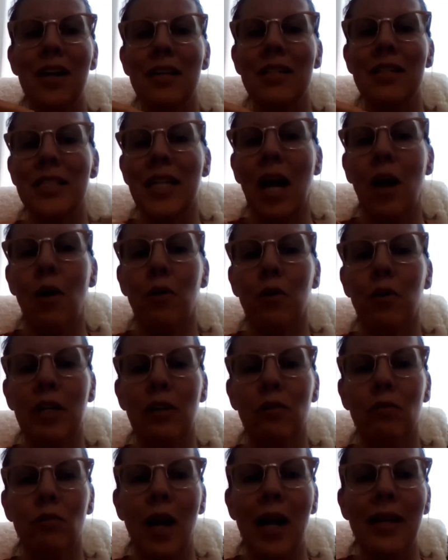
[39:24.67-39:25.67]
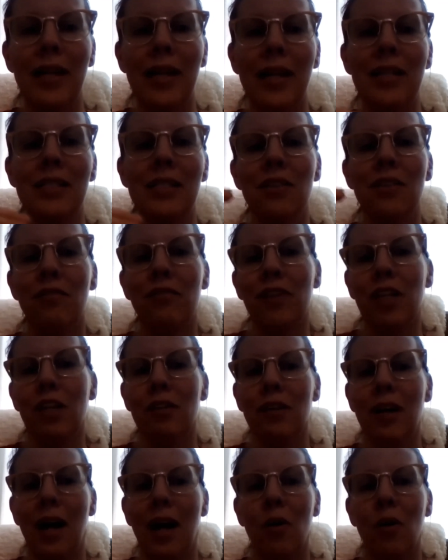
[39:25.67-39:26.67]
scouring Reddit to
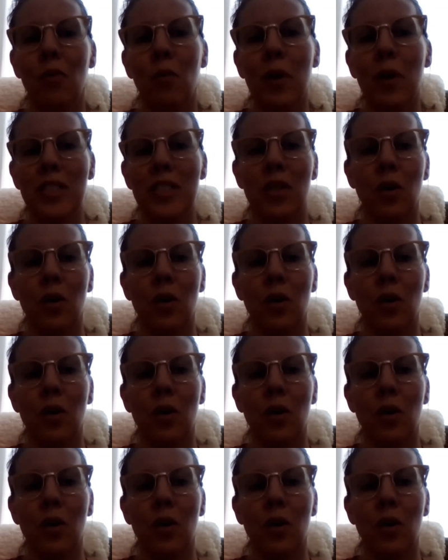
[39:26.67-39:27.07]
figure out what's